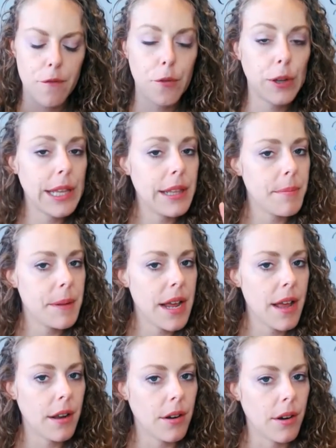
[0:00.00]
Freelee the
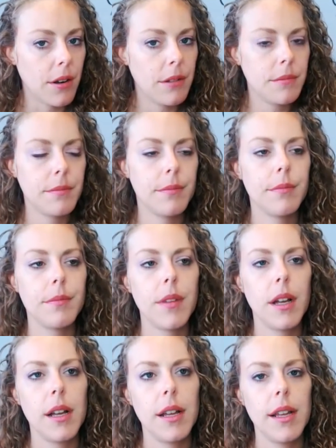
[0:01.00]
Banana Girl.
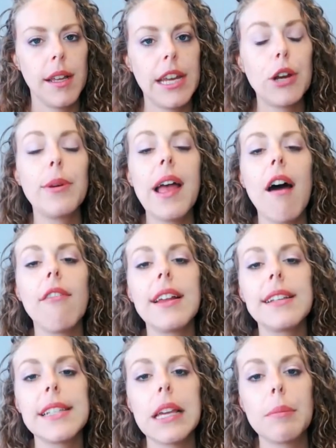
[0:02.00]
Here we have an
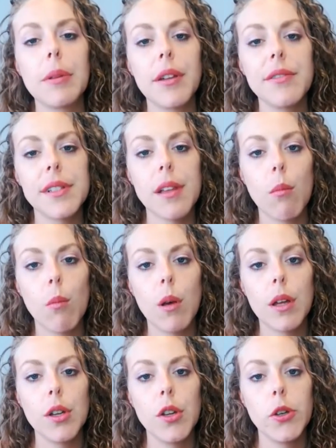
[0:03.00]
example of
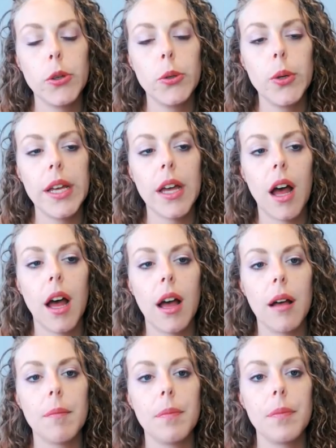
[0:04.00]
someone who
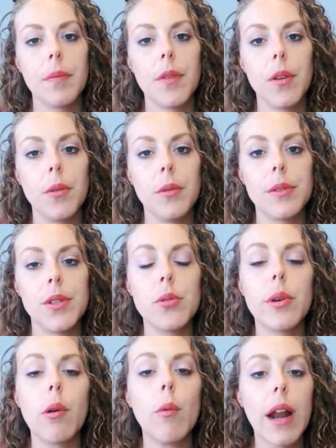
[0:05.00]
um, who's
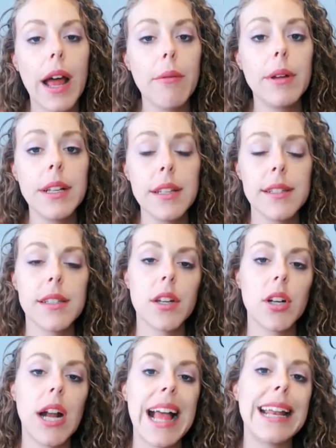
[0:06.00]
doing what I would
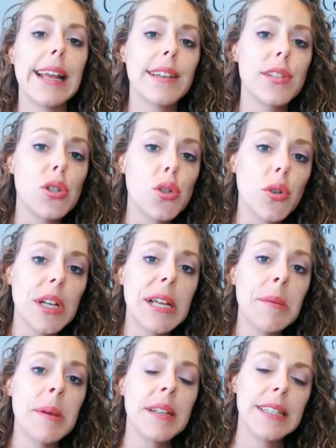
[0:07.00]
consider an
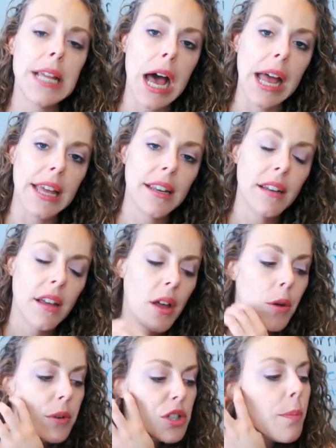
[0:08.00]
extreme diet,
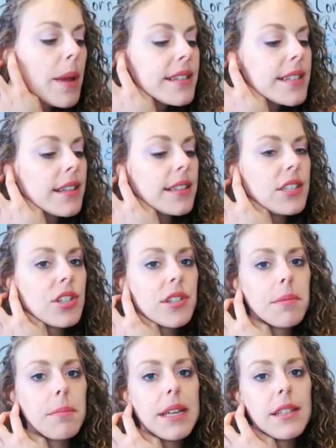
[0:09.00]
which basically
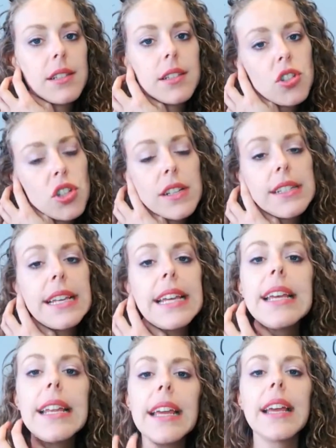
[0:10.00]
just means that she's
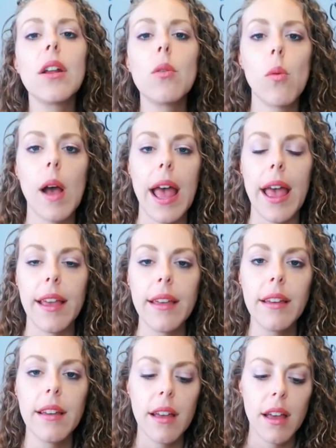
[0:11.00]
eating in a
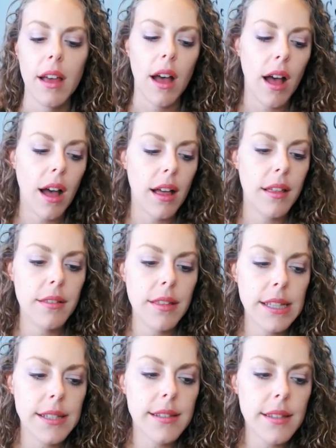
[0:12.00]
way uh,
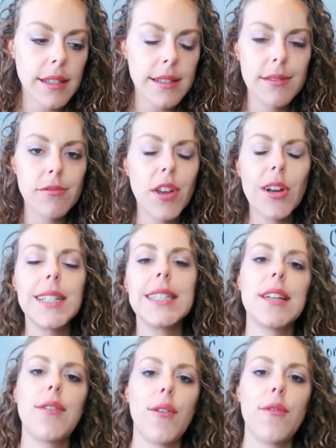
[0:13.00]
that's that's very
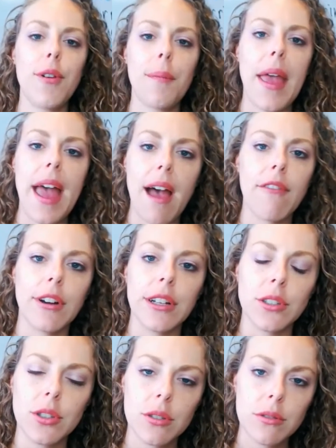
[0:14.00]
different from the
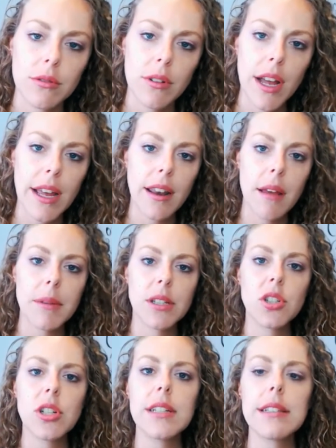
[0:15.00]
average, right? I mean,
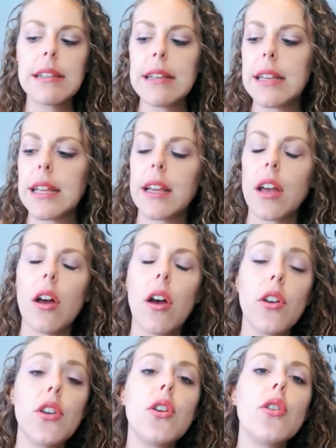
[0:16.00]
she's eating
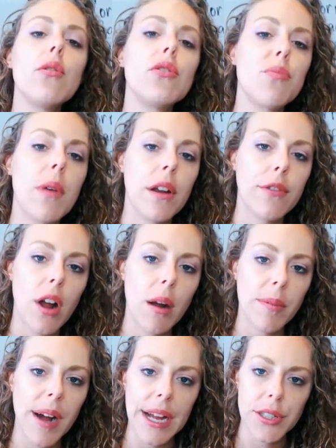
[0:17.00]
a huge amount of
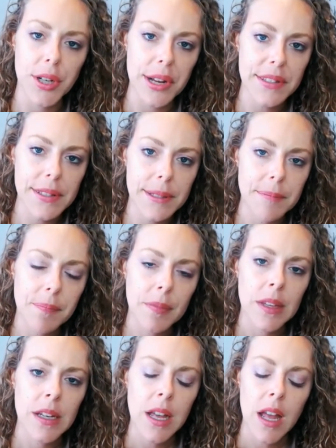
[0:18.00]
carbohydrates
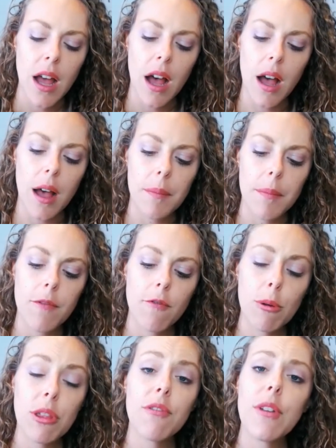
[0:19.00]
um,
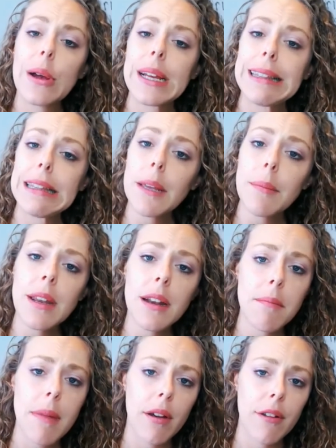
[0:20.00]
with a very limited
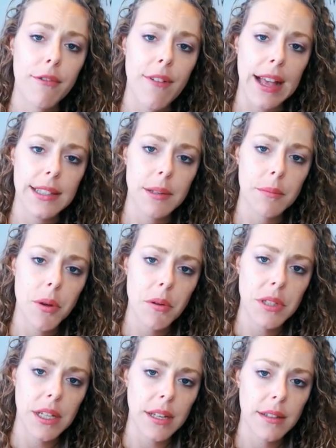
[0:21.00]
amount of fats and
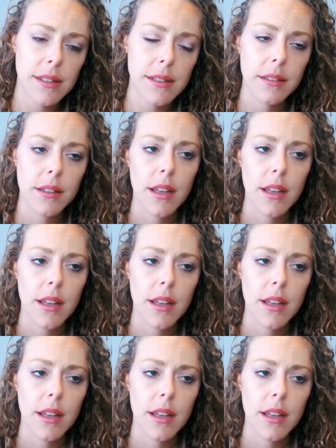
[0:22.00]
proteins.